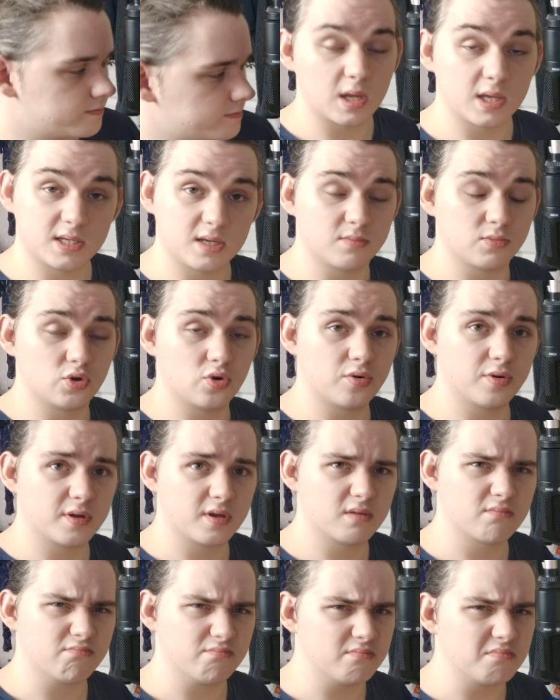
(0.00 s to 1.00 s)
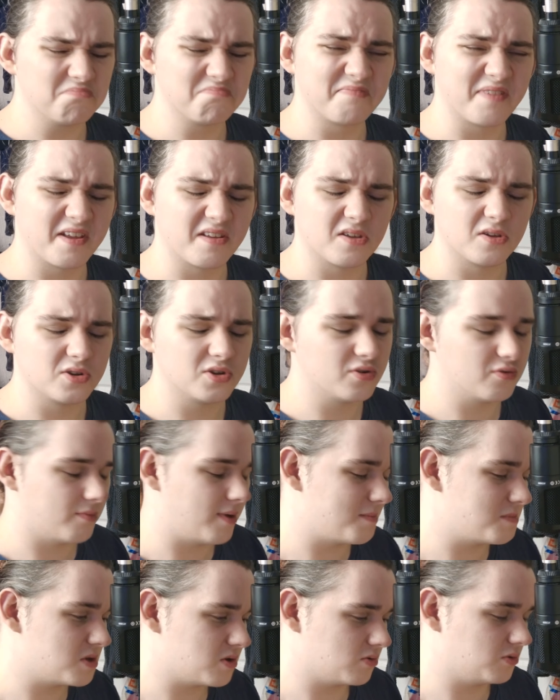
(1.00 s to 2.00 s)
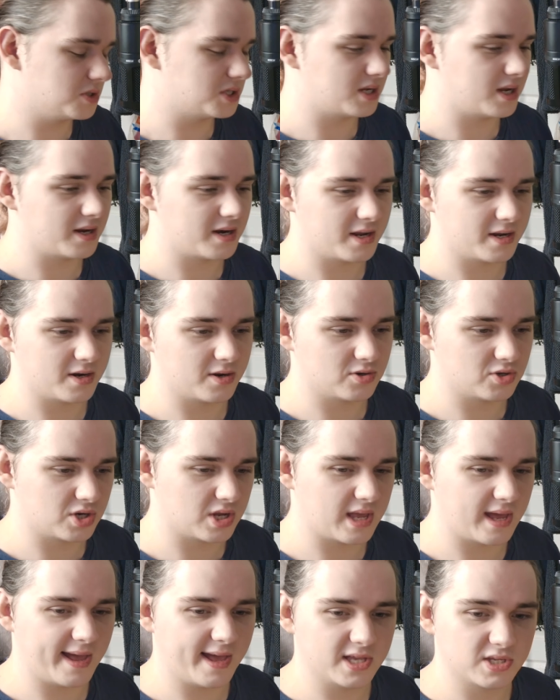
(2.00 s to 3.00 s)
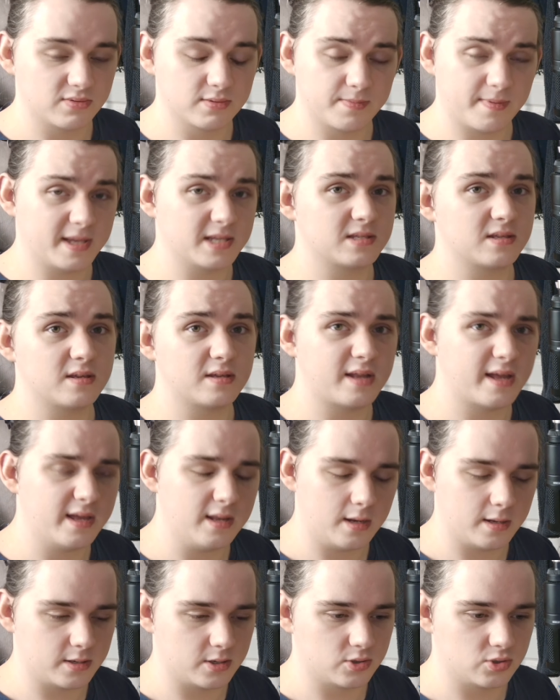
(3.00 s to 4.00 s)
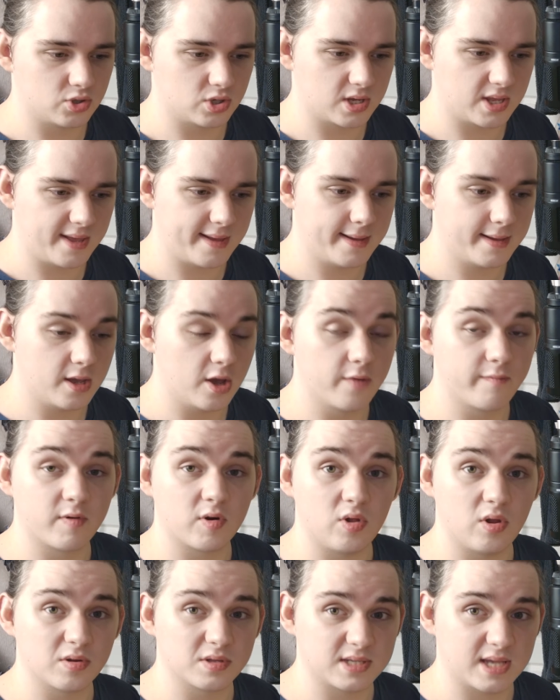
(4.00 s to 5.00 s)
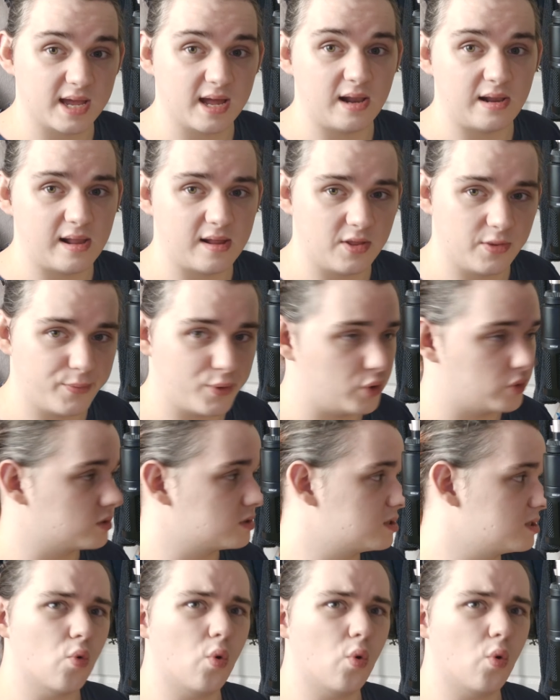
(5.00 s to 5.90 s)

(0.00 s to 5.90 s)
As I'm sure you do remember, of course, 9900KS was basically a 9900K overclocked to hell out the box.